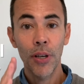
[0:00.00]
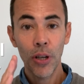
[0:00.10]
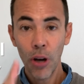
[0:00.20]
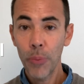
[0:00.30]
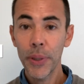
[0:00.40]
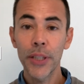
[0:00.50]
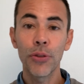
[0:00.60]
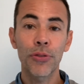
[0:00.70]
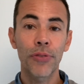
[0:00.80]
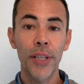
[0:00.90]
commonly
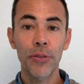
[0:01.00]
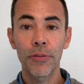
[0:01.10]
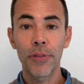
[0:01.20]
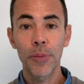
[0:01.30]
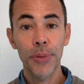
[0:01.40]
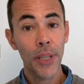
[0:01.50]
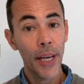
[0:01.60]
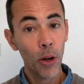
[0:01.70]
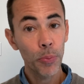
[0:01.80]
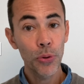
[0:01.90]
used phrasal verbs to
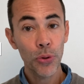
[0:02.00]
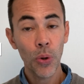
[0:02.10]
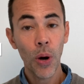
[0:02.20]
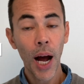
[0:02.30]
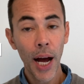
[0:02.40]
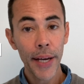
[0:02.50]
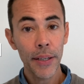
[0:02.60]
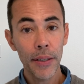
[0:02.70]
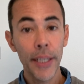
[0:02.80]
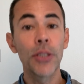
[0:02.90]
help you score
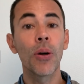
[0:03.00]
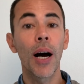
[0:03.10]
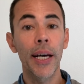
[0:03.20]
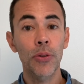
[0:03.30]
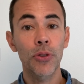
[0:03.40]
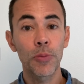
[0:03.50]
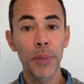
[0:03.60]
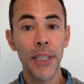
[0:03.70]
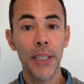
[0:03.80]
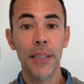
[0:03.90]
higher in your IELTS
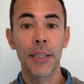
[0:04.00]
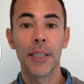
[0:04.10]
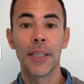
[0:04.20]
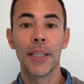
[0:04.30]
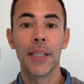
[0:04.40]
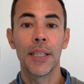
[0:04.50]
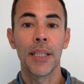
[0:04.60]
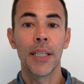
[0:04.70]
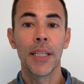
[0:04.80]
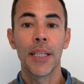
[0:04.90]
speaking.
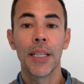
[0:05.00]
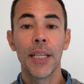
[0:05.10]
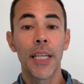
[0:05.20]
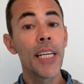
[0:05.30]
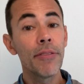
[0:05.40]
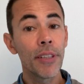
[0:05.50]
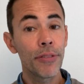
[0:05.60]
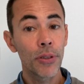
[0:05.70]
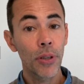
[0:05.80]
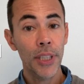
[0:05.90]
Even if
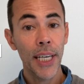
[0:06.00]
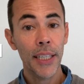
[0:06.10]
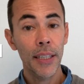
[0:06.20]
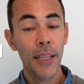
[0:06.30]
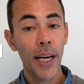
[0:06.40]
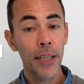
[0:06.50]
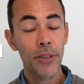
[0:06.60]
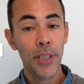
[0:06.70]
you're not taking an IELTS